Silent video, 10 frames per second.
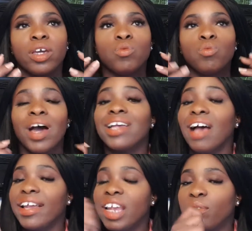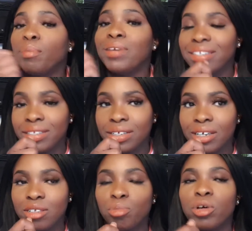It, my, I never
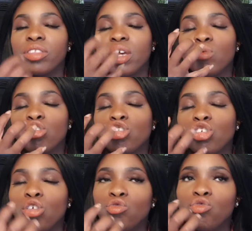blistered, but they were so